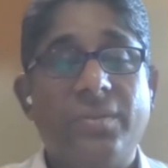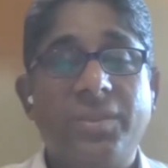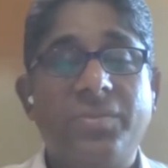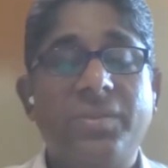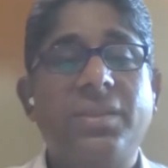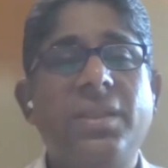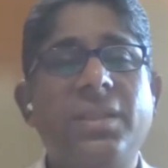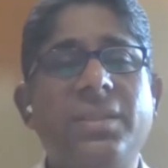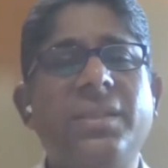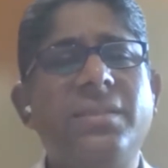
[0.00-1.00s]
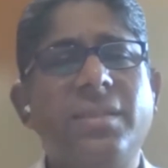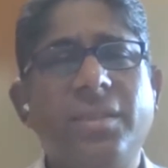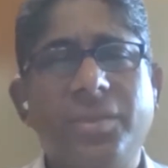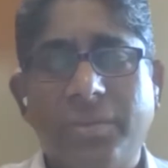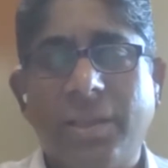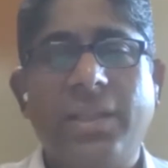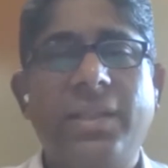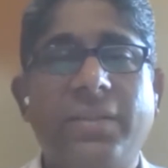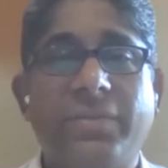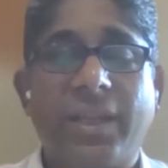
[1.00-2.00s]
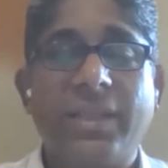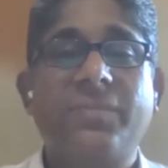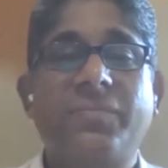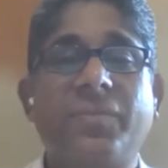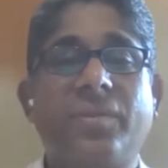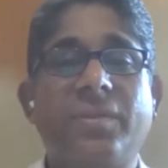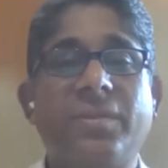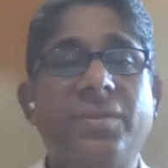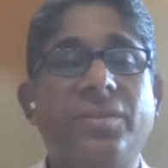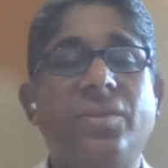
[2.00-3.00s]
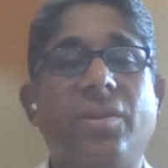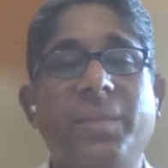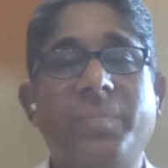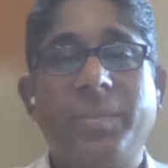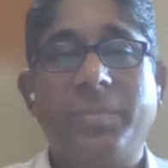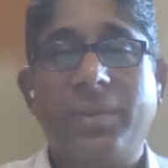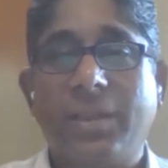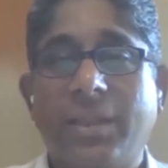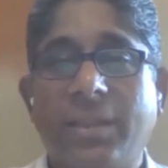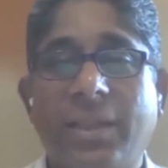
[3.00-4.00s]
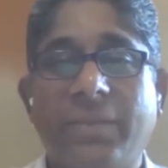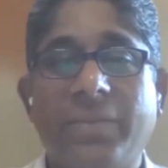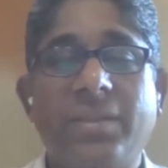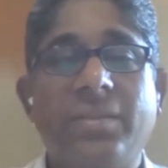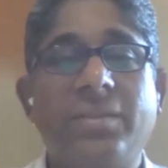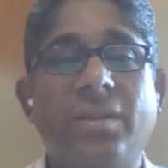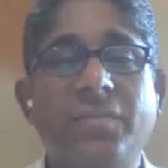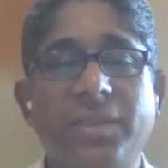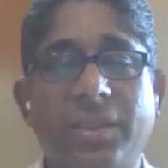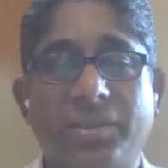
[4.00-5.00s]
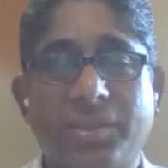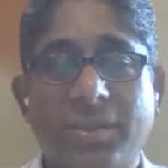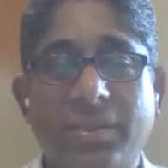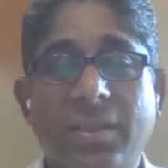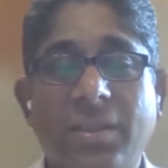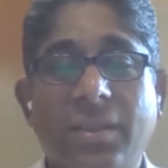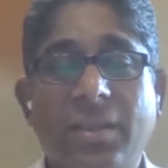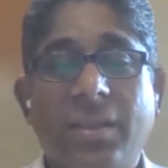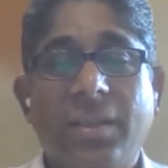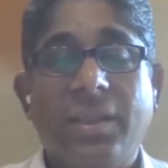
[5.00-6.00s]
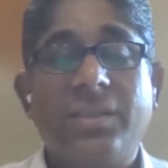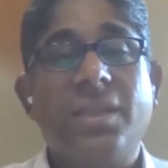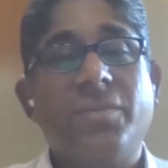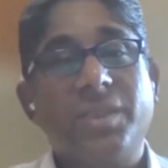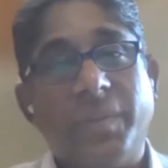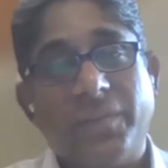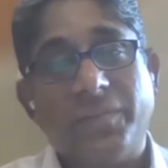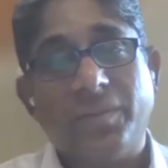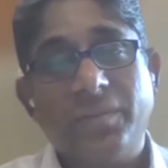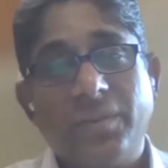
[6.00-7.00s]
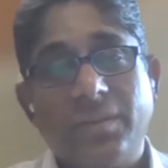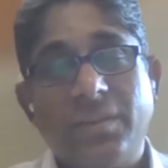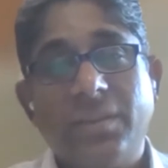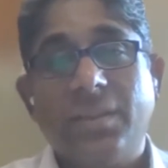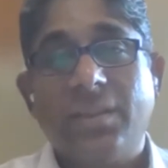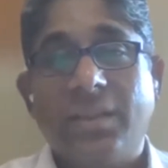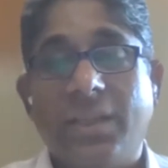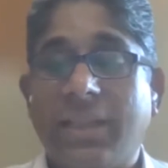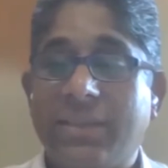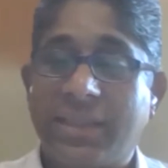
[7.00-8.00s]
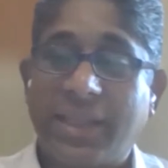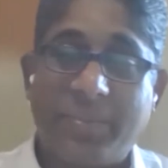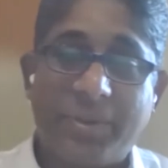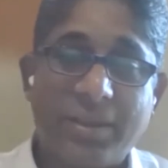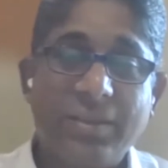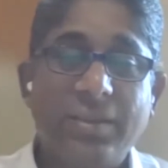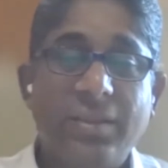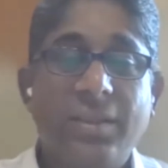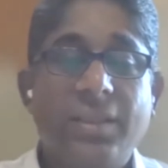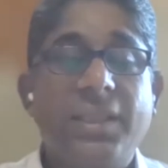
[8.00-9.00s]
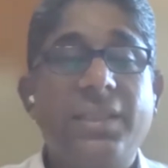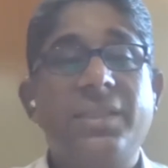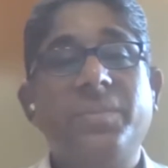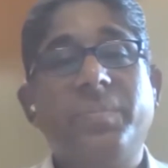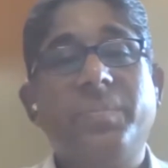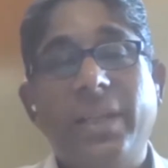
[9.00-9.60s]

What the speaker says: which was earlier just a utility device for, you know, calling people and having a conversation, is now a smartphone. It has a camera. It's a complete